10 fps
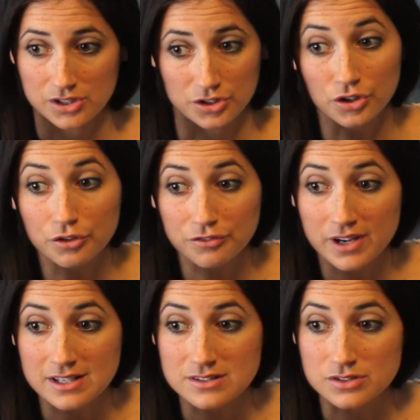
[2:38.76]

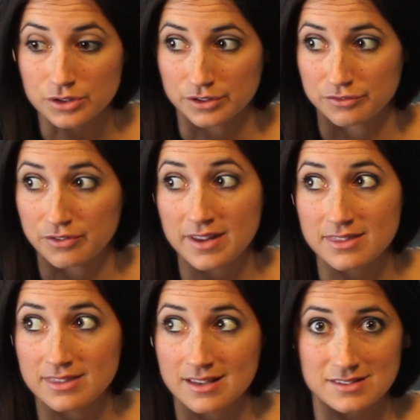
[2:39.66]
girlfriend's or your
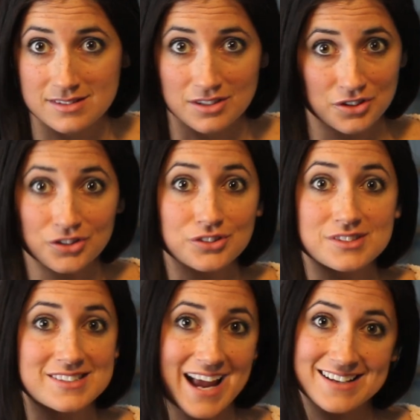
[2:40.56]
friend that's a girl's
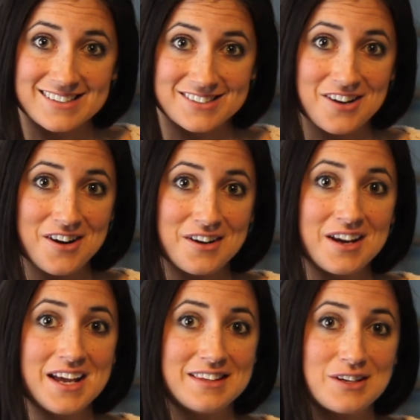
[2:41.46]
tactics are
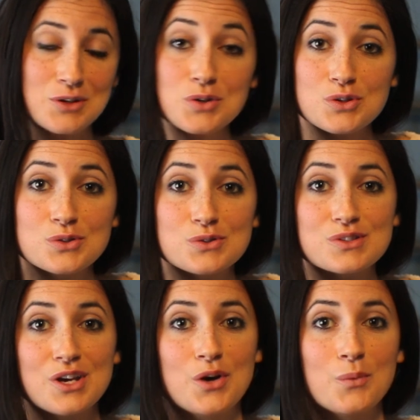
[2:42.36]
that you use
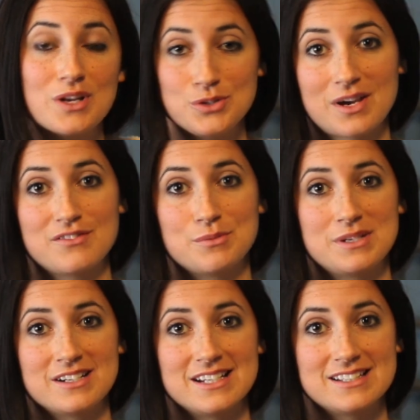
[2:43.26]
when you have your
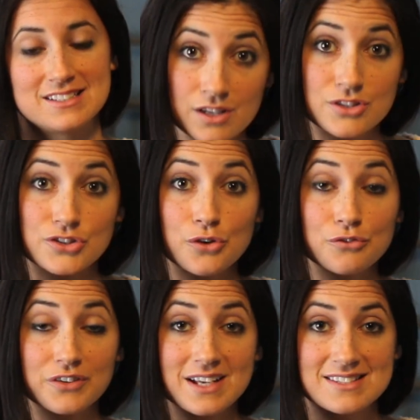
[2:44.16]
period. Don't
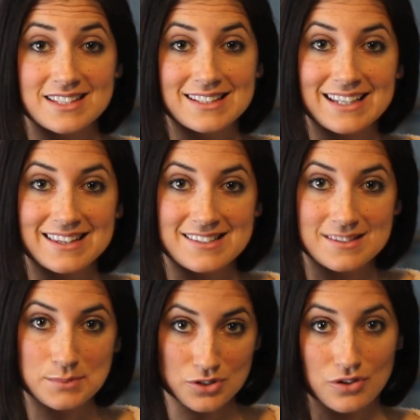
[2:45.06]
forget to click the
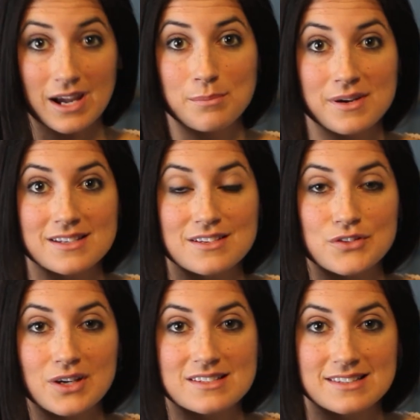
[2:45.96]
subscribe button if
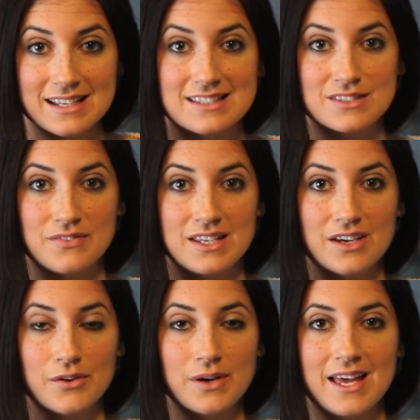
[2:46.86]
you guys like this
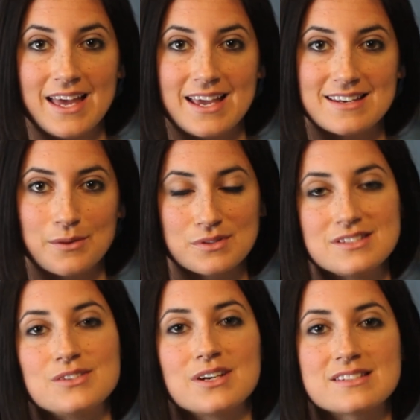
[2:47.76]
video, and I will
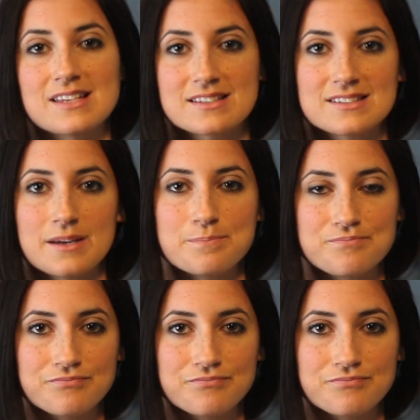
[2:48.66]
see you guys next time.